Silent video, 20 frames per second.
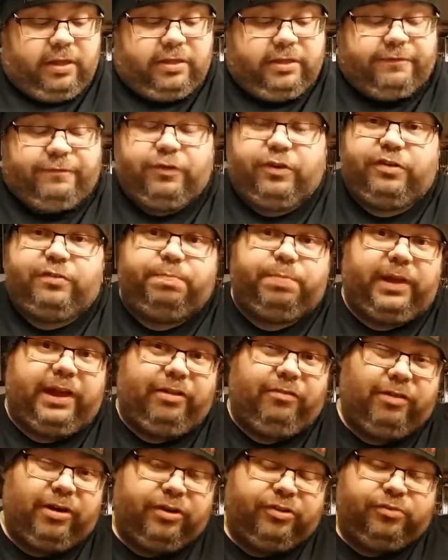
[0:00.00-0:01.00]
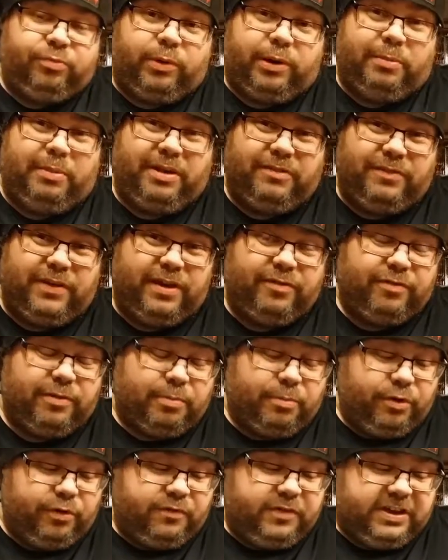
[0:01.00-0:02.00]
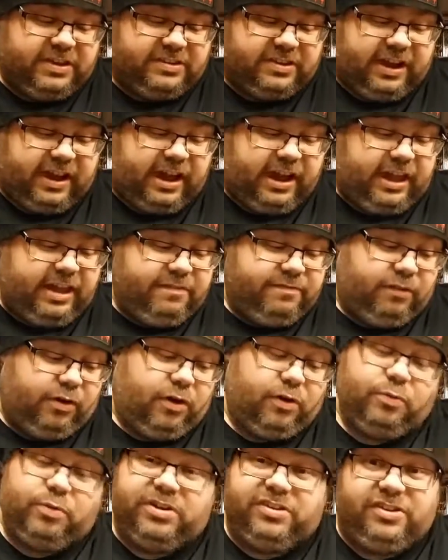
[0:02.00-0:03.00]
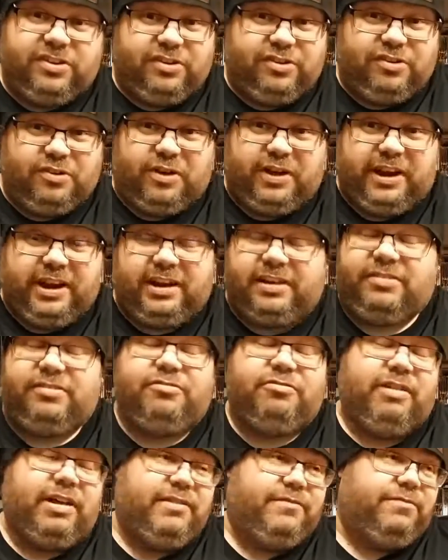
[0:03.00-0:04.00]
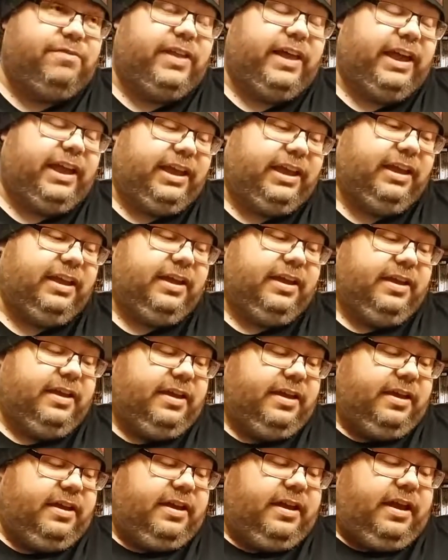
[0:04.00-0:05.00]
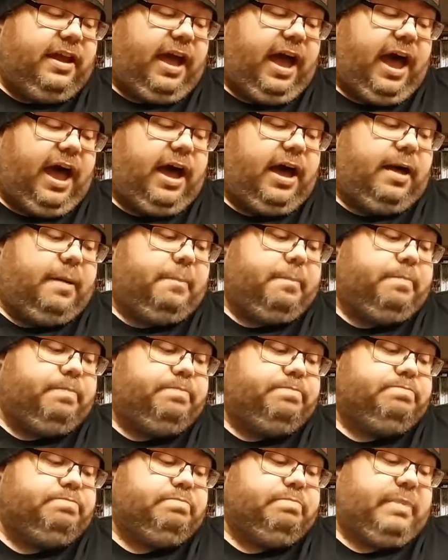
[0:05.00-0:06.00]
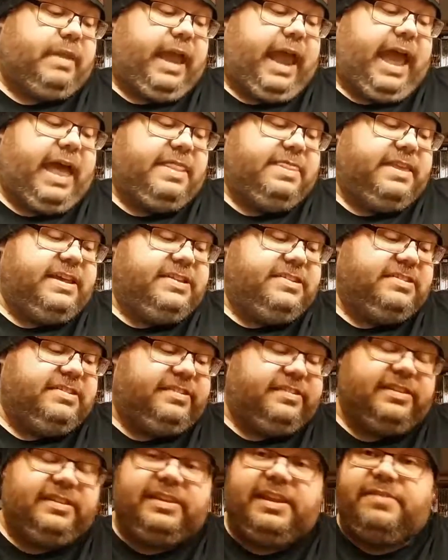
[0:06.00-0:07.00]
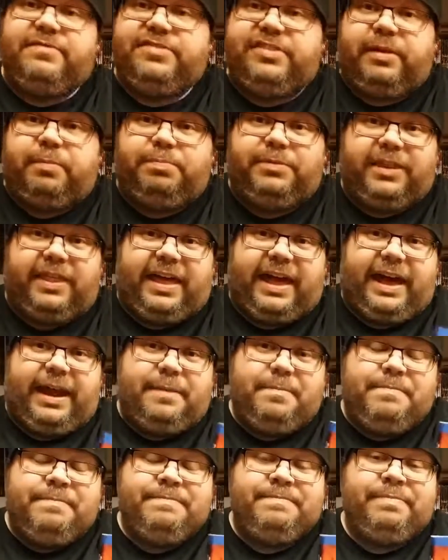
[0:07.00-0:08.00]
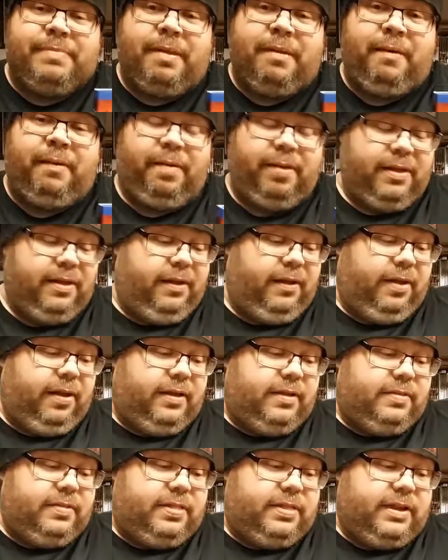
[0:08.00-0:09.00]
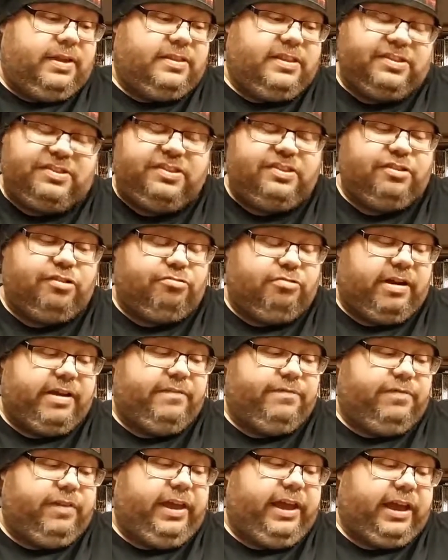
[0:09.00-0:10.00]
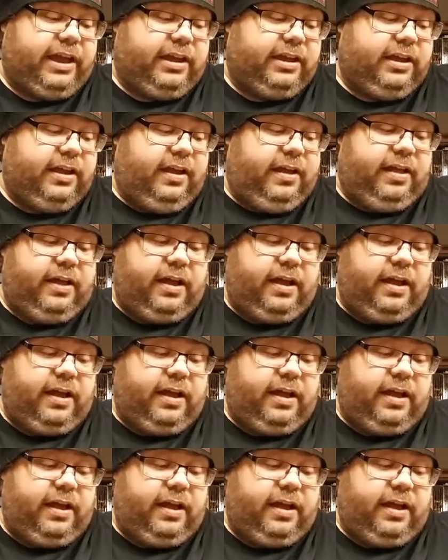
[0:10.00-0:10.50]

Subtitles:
the first Blade Runner is one of my favorite movies. I've always enjoyed it. Great flick. And this lives up to that. This is a great flick.